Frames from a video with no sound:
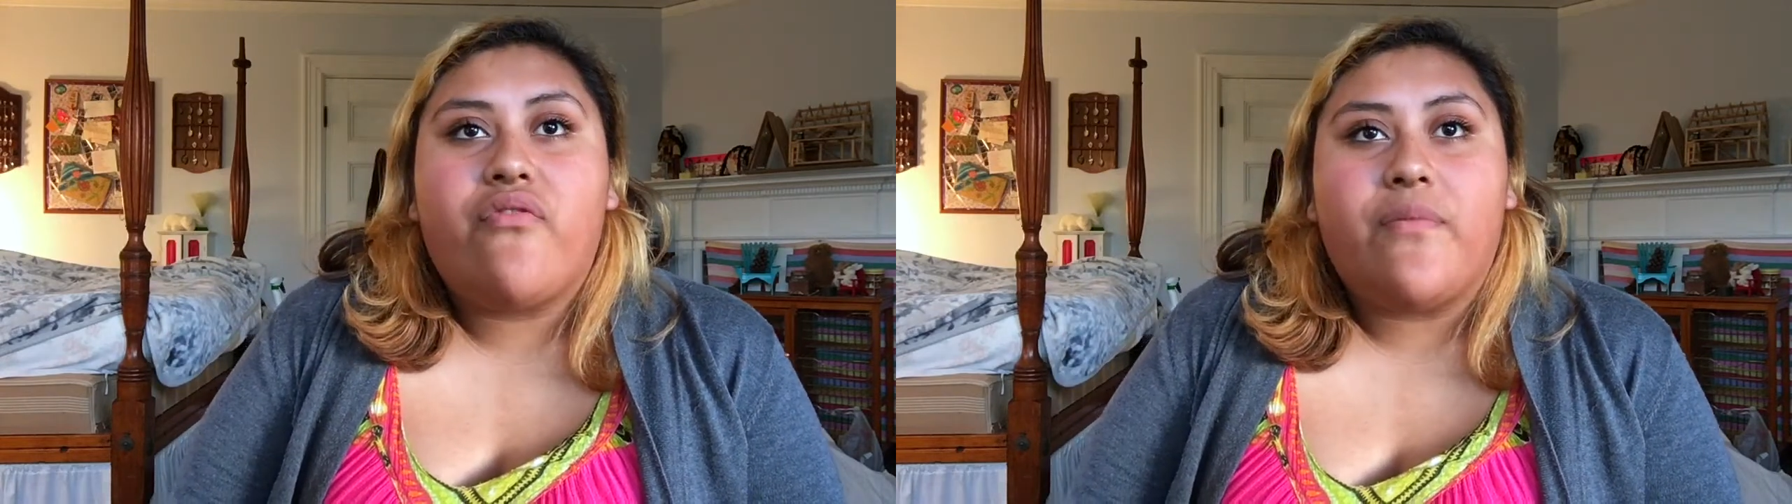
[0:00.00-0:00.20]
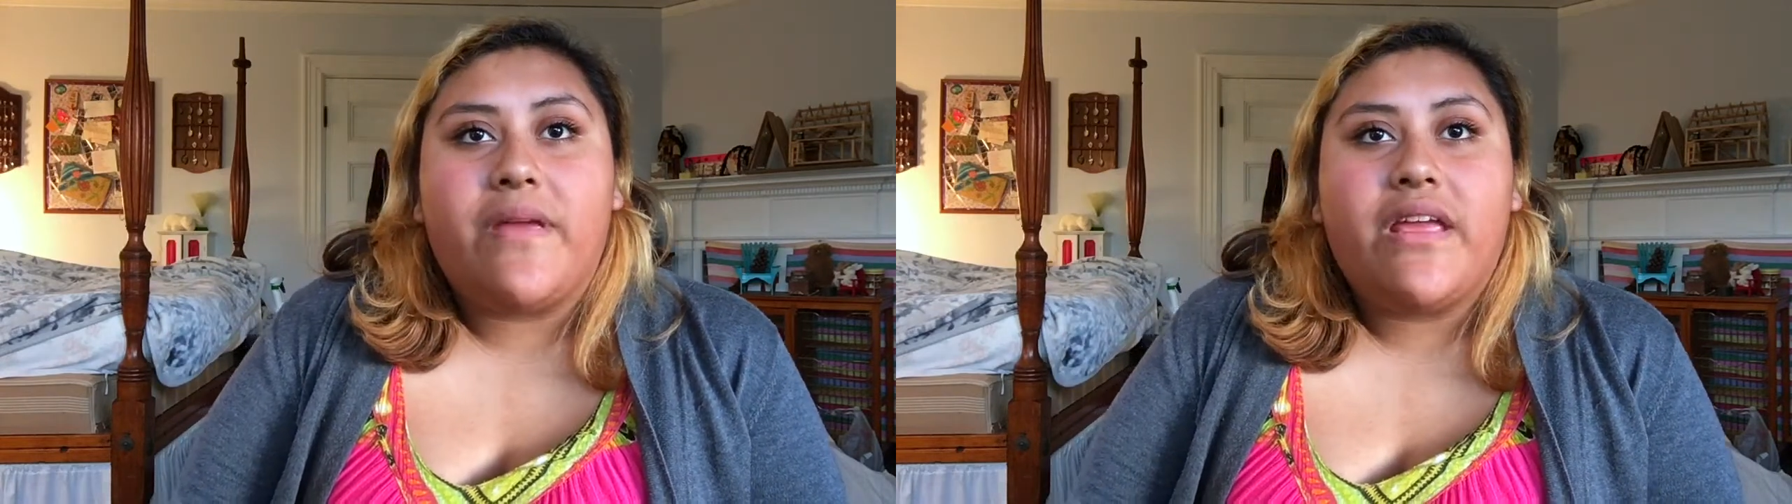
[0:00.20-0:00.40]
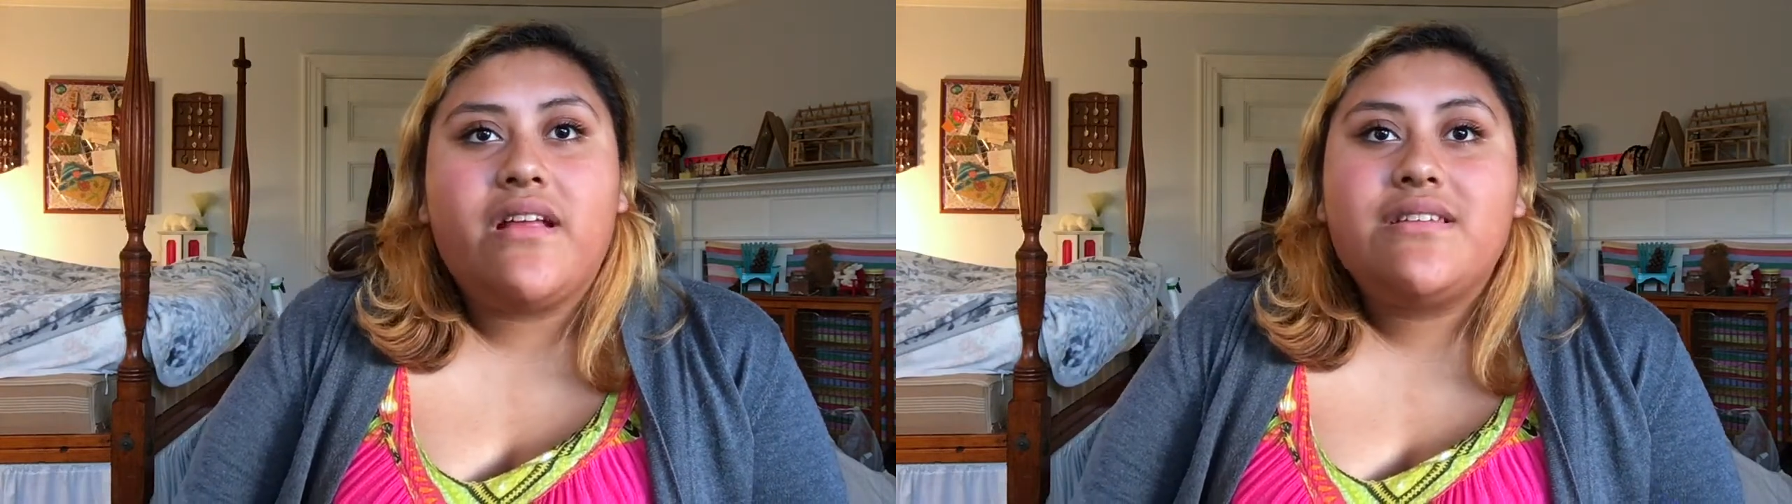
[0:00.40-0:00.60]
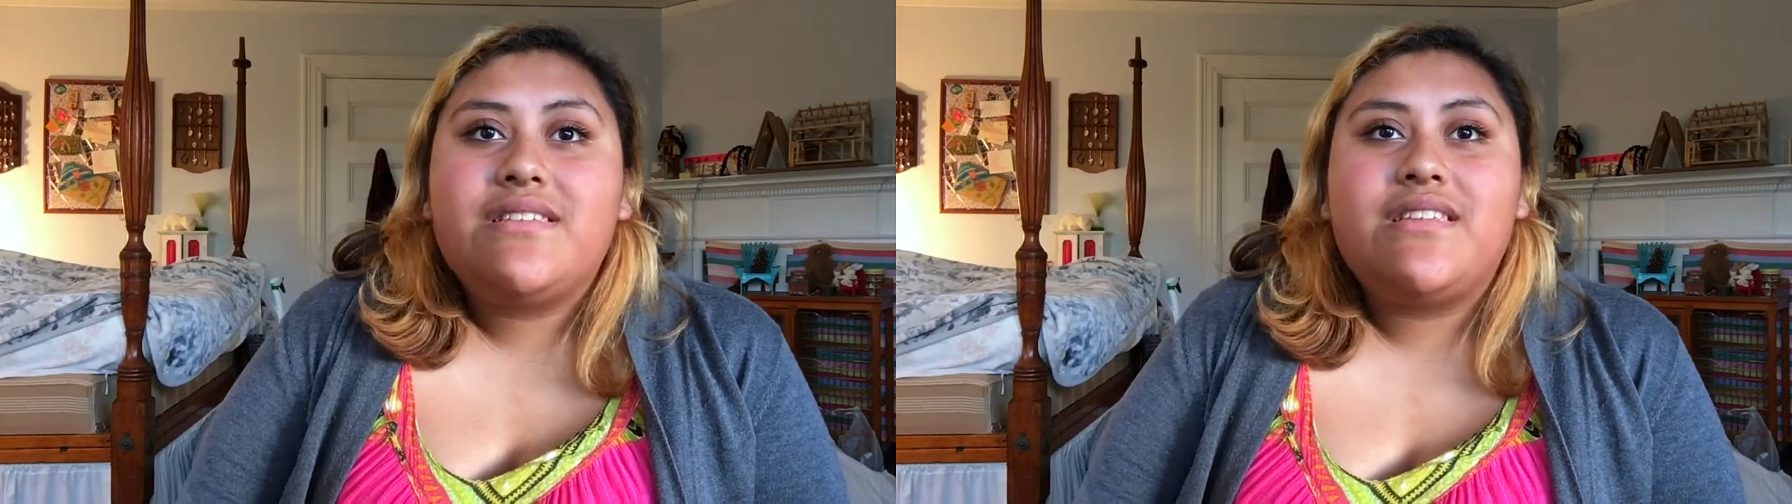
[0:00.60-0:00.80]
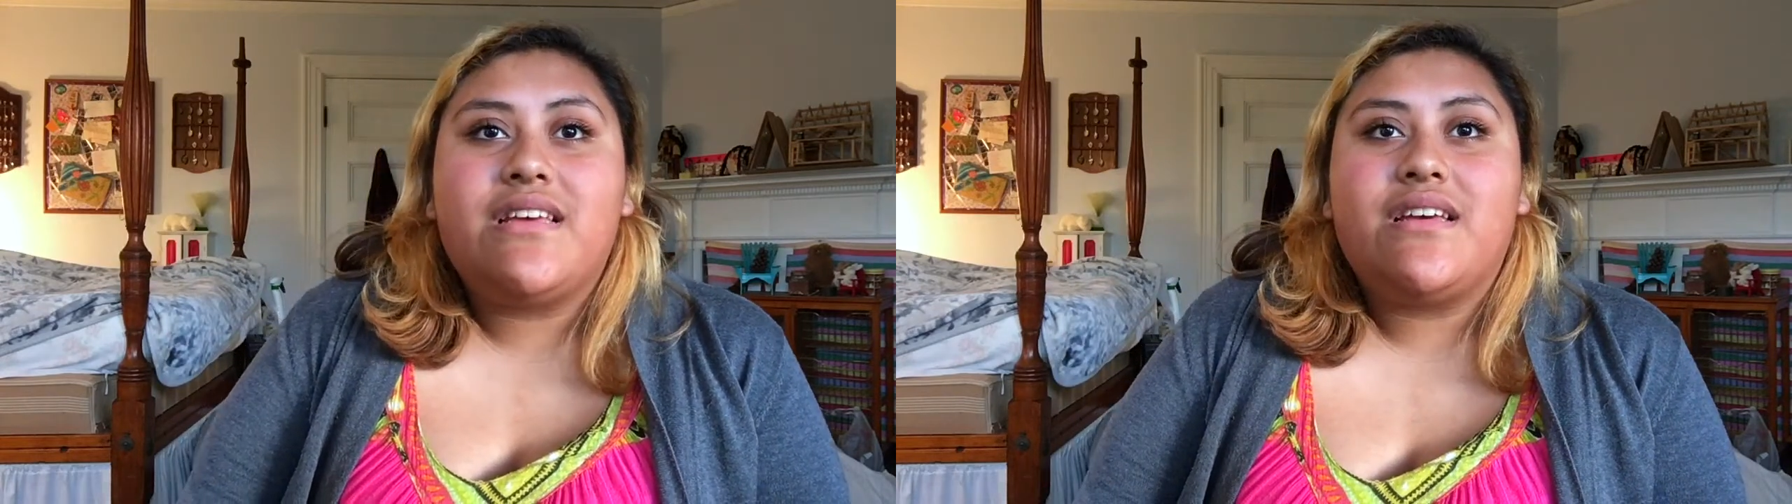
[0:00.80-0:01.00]
for me
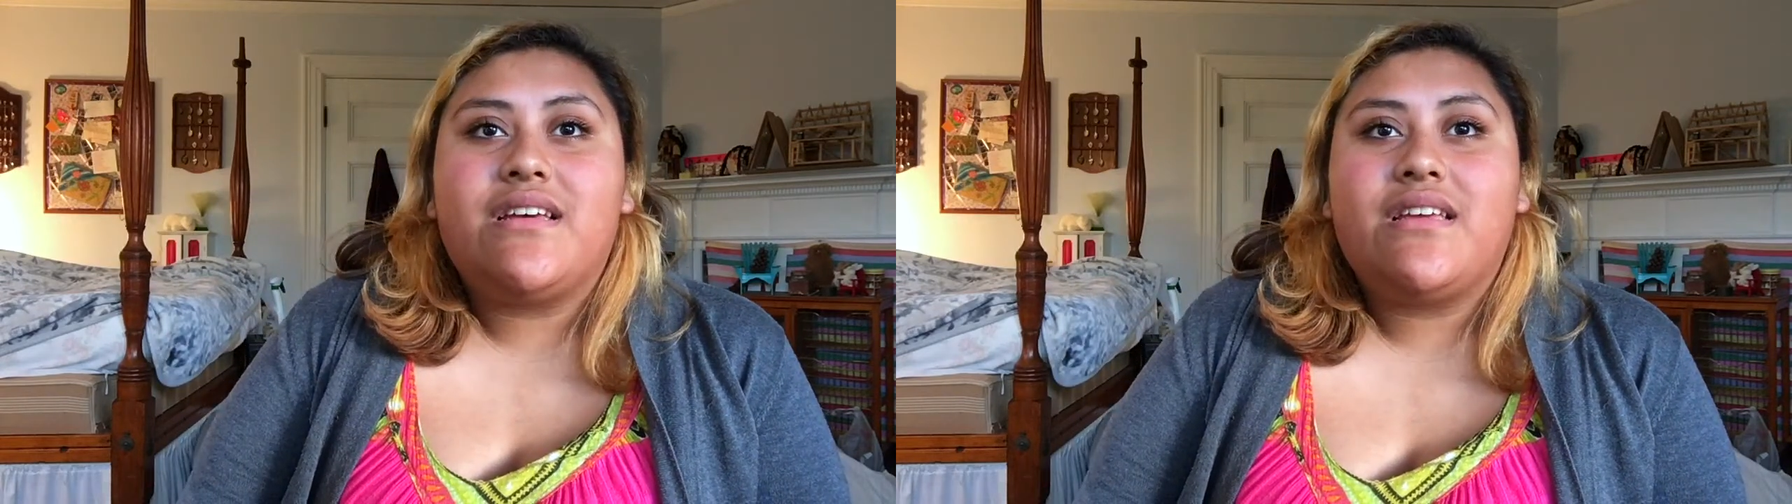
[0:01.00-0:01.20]
to